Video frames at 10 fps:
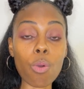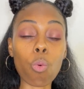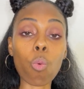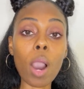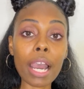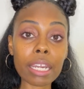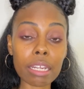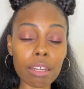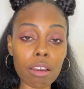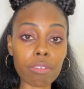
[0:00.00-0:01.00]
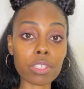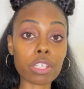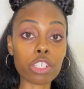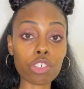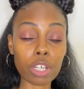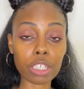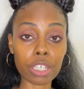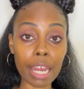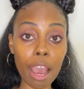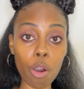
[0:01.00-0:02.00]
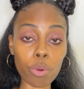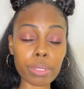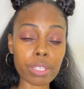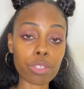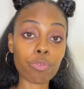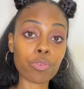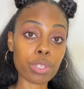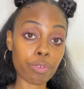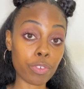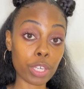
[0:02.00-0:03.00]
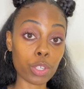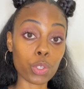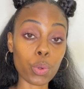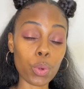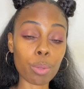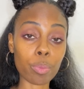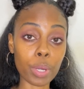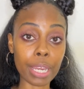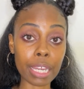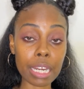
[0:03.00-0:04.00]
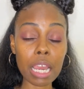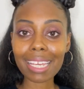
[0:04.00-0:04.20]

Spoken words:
wide enough to stretch it out to fit your braid.